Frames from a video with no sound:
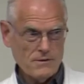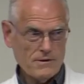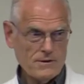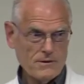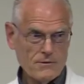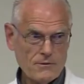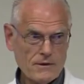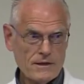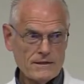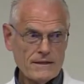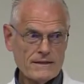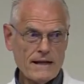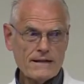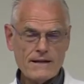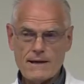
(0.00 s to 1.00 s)
you know. And
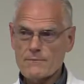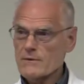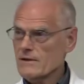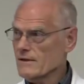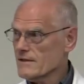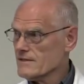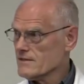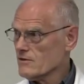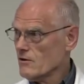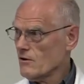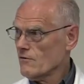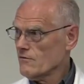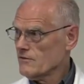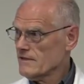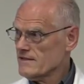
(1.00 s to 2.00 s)
at that time, the list
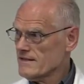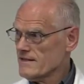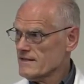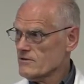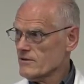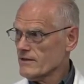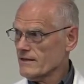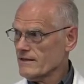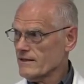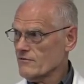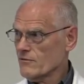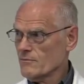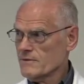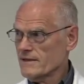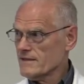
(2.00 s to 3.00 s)
of disease you can get
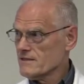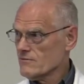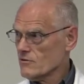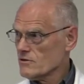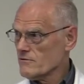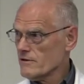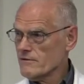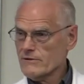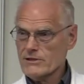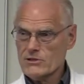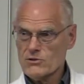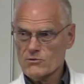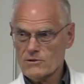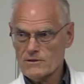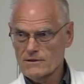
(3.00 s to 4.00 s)
from ticks was very, very
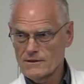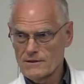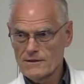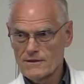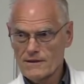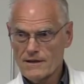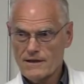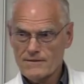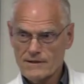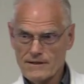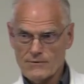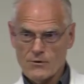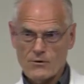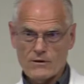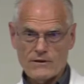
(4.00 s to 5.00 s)
short. I think
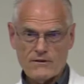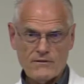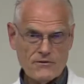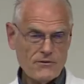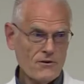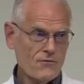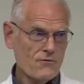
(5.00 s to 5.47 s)
there were only three or